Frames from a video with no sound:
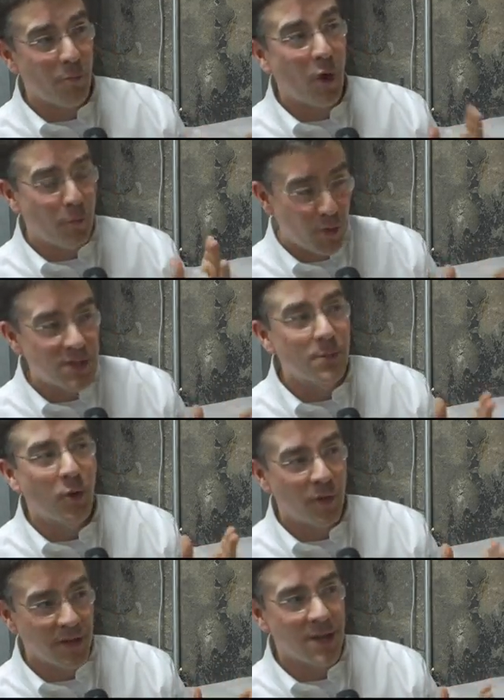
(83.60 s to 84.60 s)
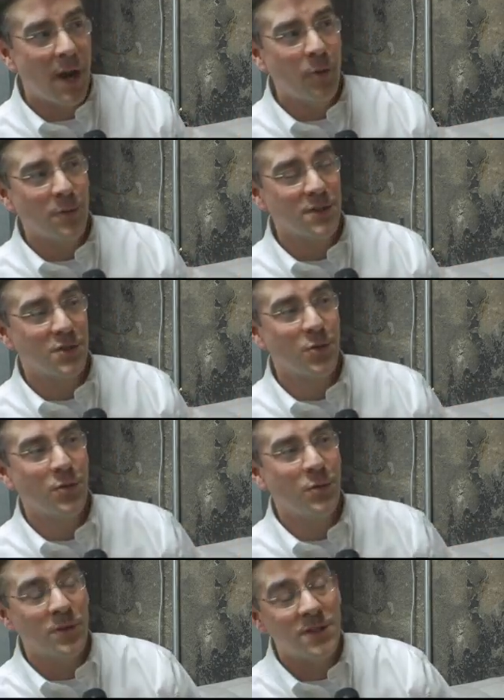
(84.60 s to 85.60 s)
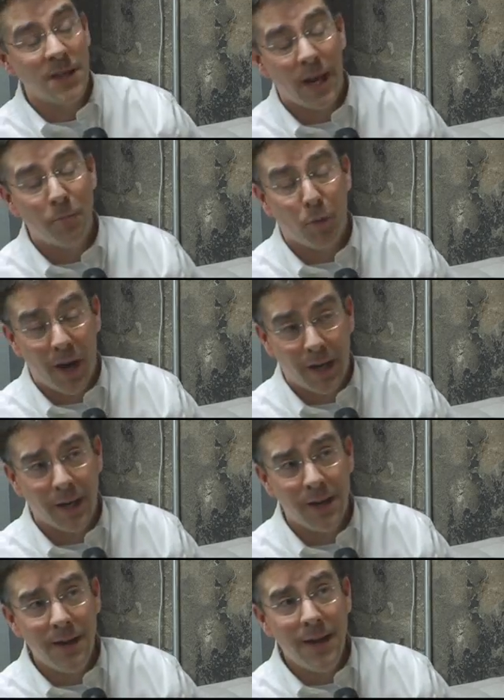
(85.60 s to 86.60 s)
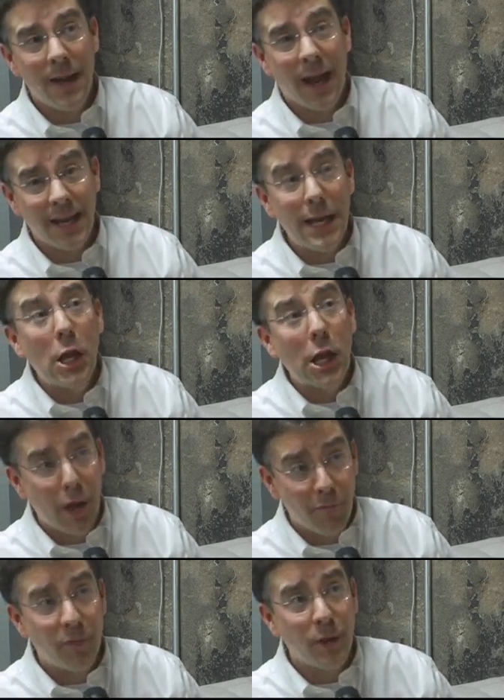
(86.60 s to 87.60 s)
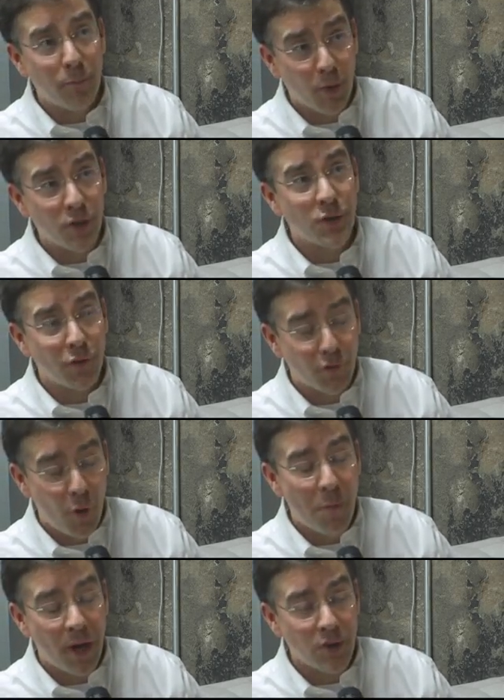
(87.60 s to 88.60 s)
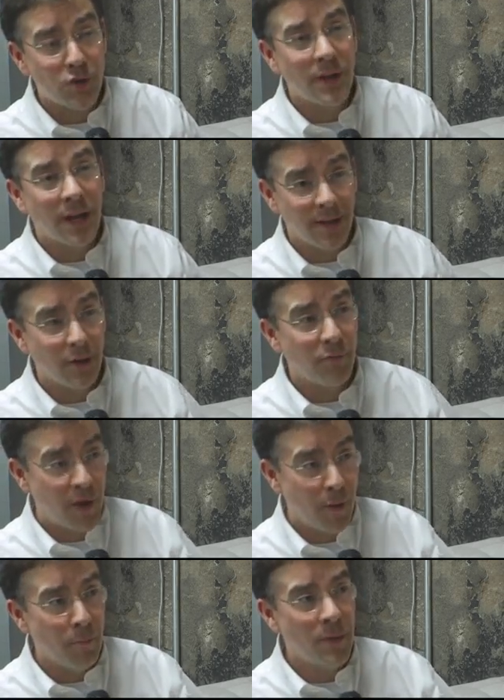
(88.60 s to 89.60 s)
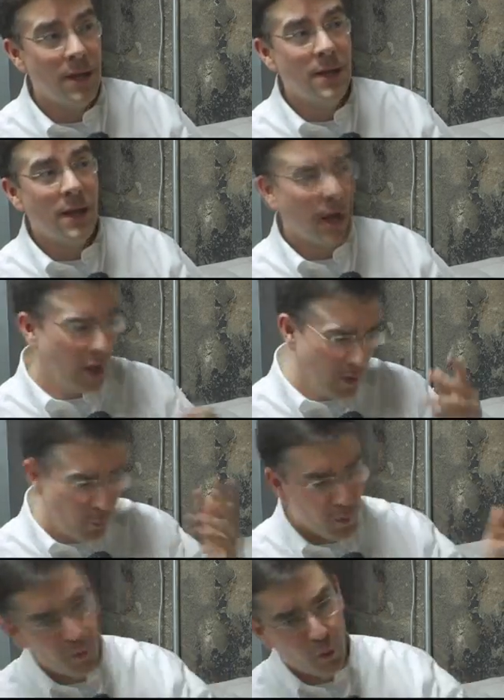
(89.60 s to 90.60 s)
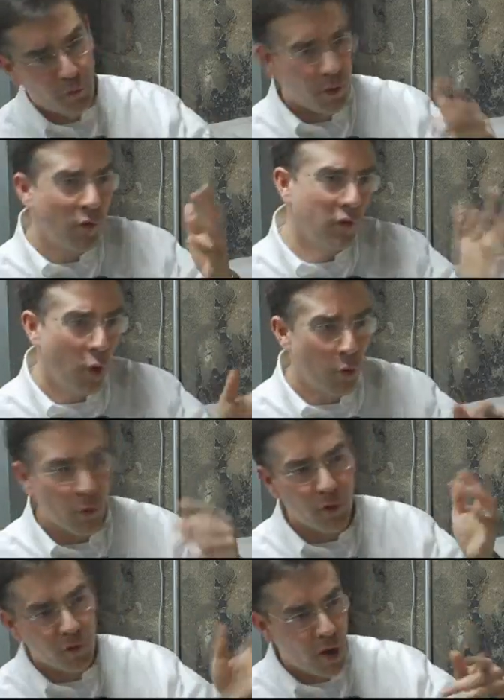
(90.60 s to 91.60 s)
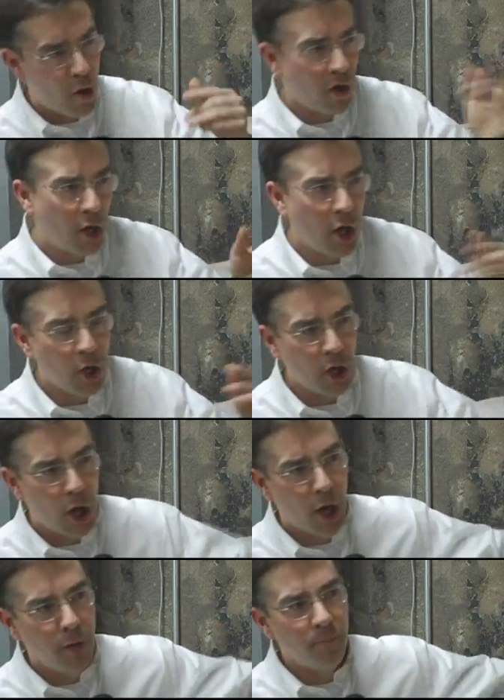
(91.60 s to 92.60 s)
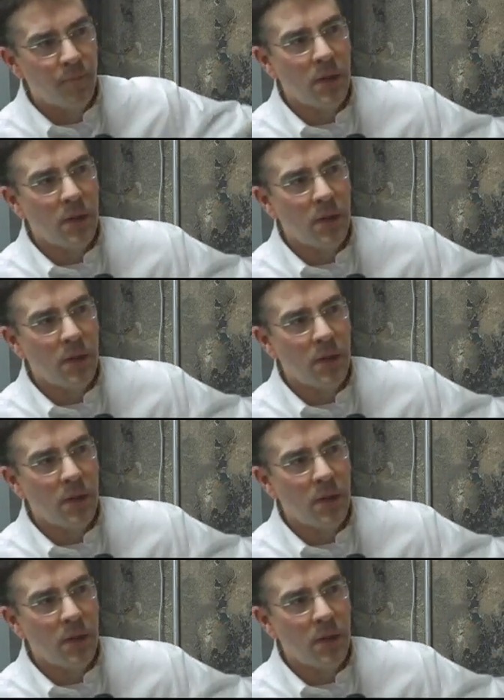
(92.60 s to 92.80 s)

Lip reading: Our principal at the time when I was a student was Dan Brennan, and he loved the impressions so much that I did of him. And he was sort of this sonorous-sounding kind of guy